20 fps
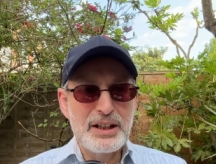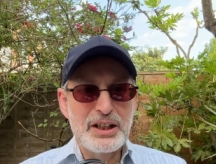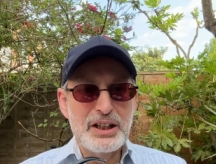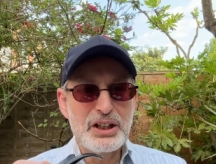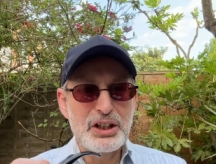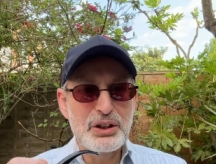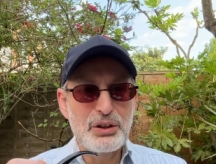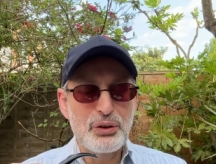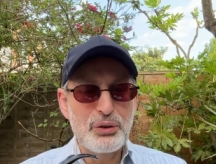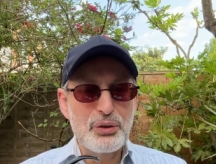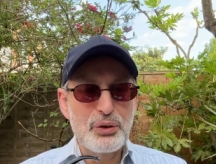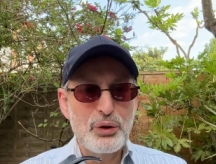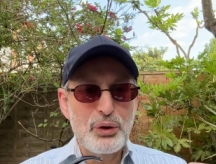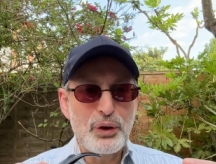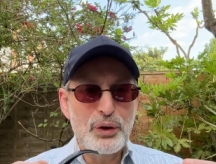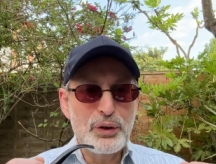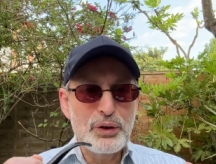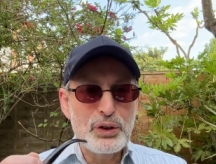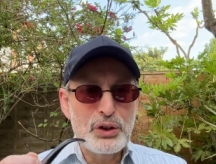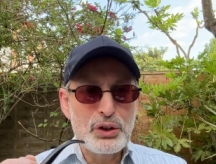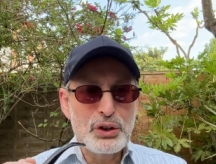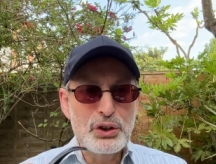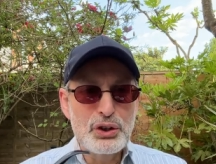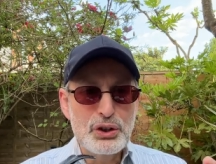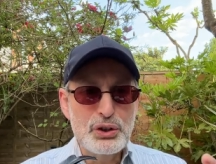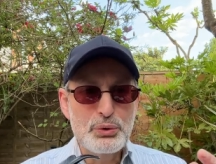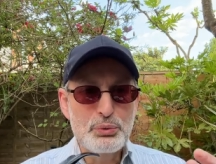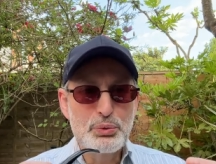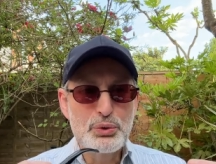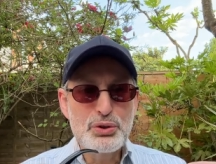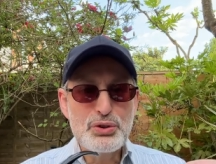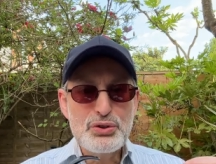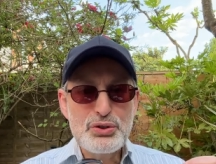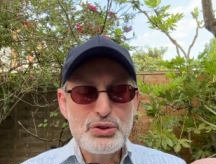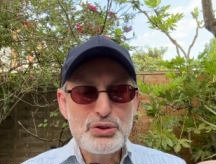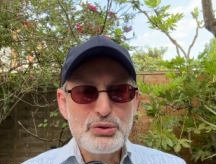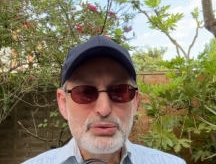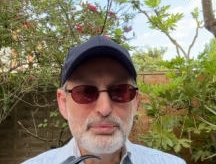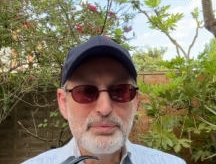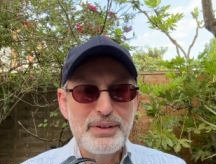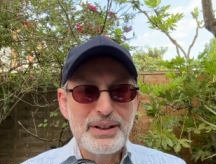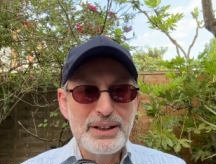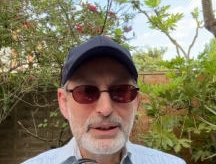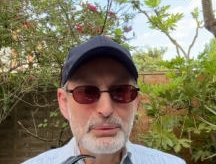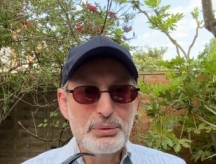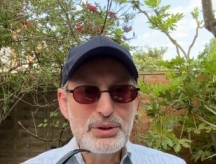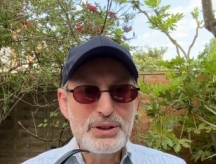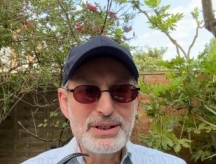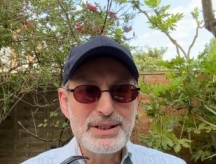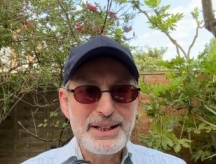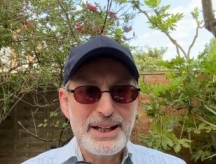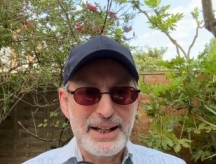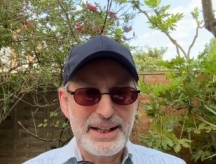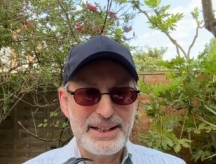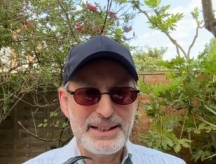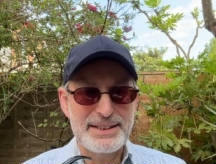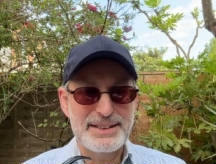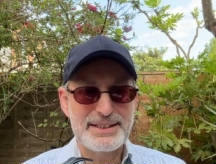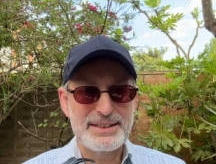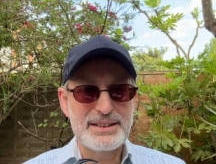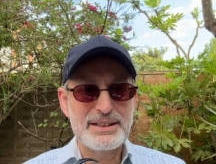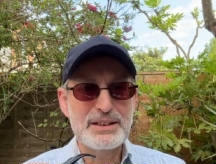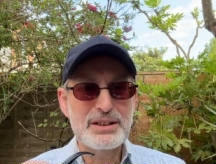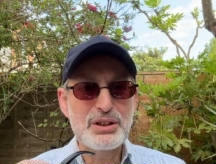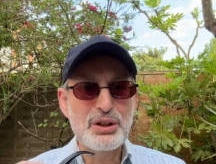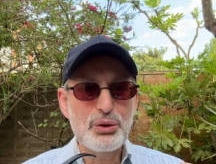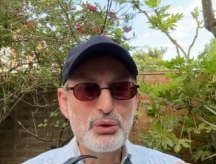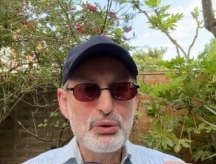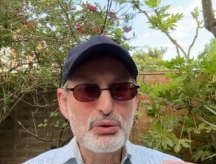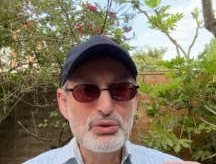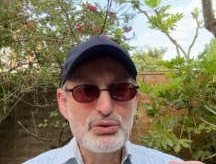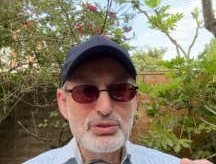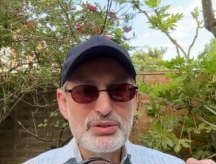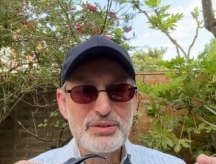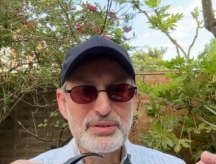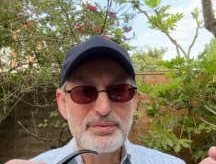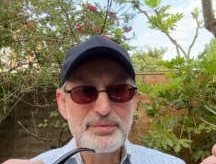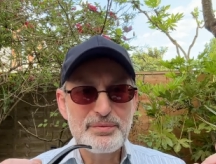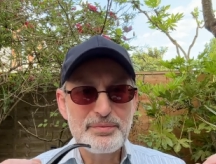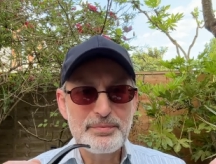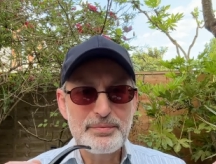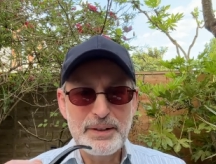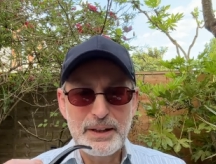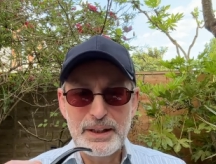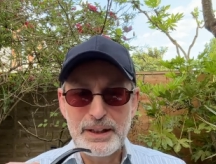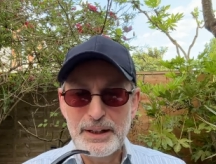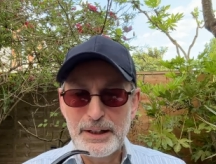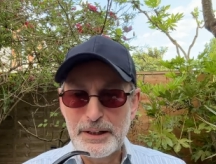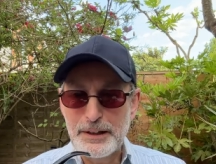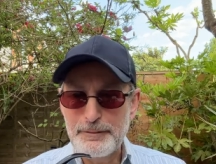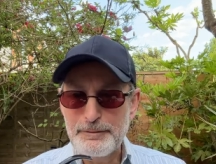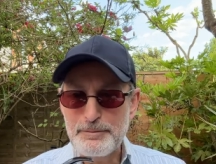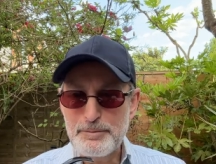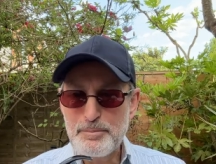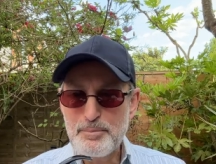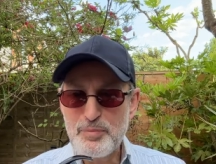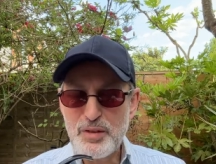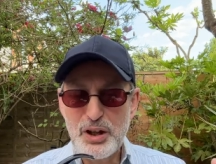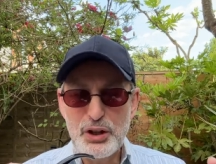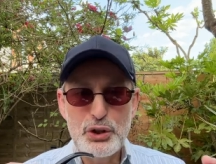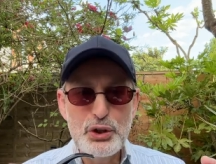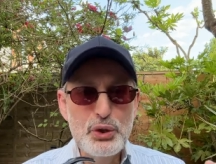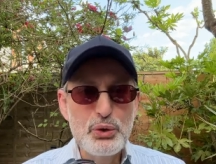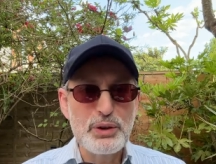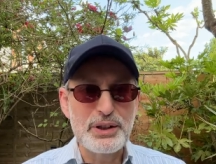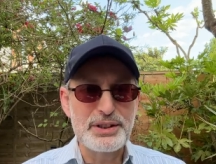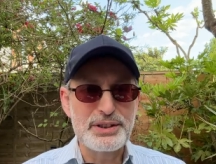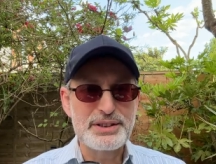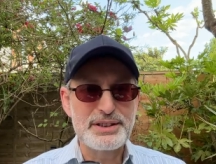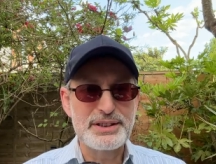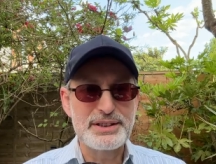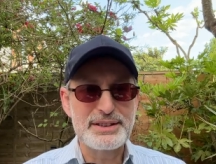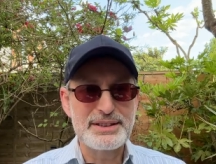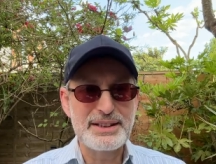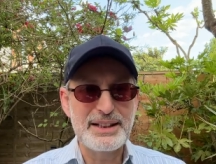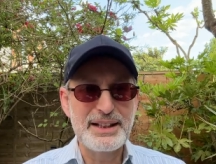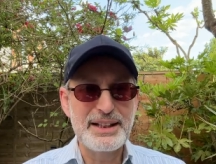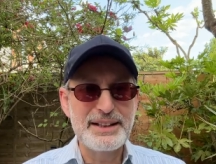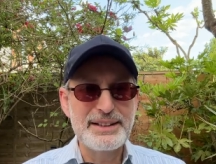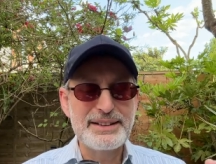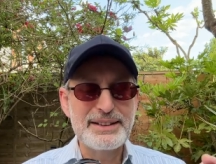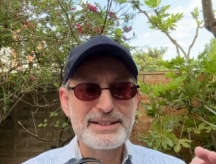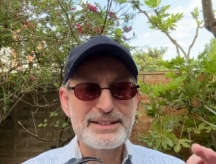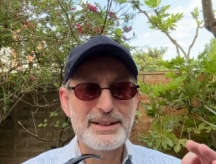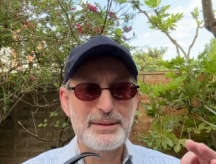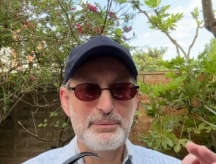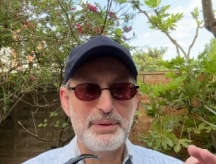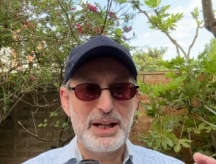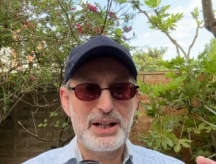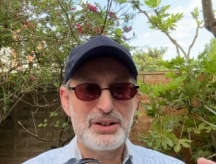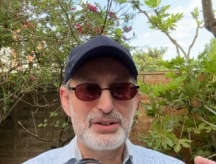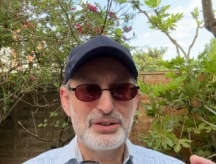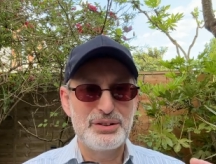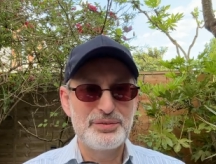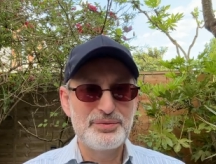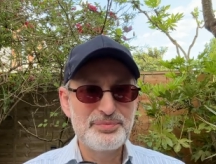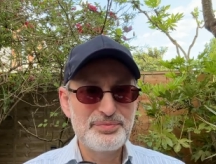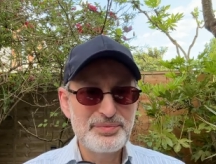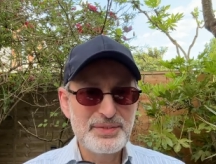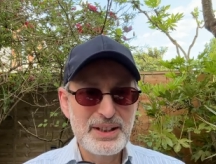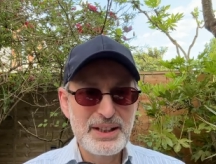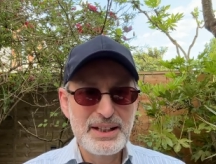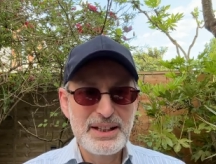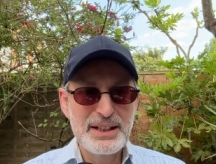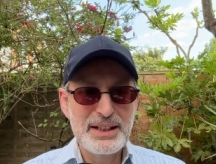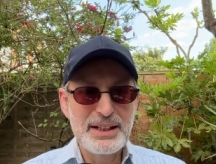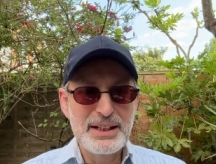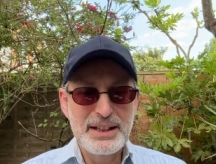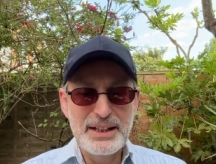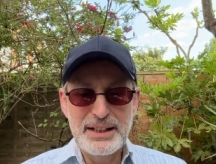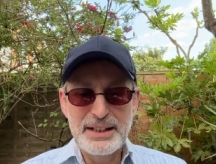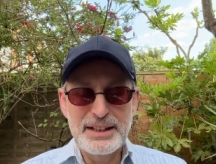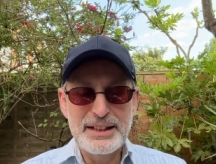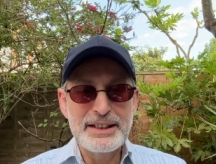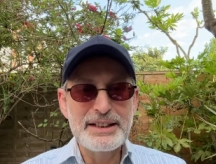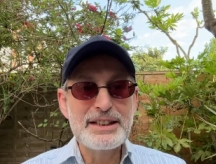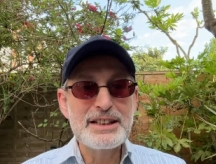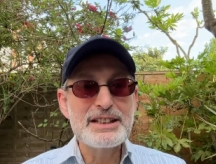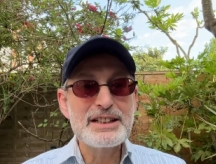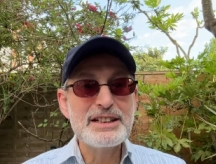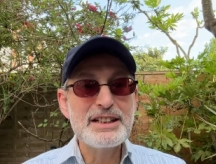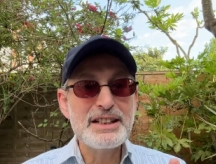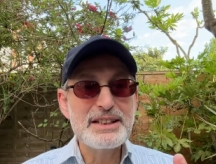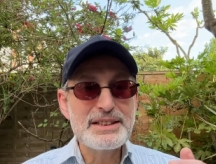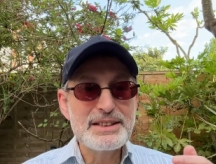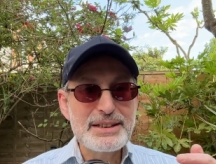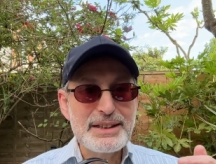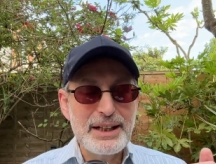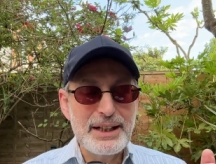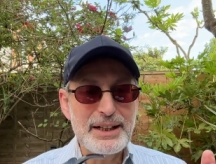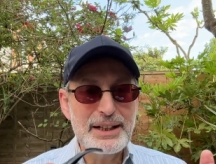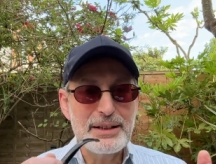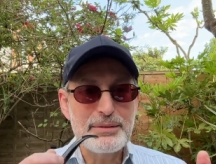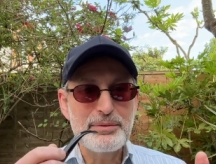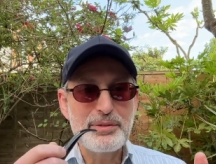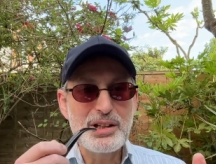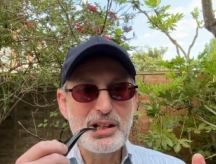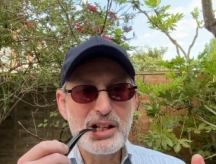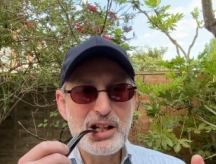You know, you wouldn't sm you wouldn't taste those um, nuances in the tobacco. This needs time.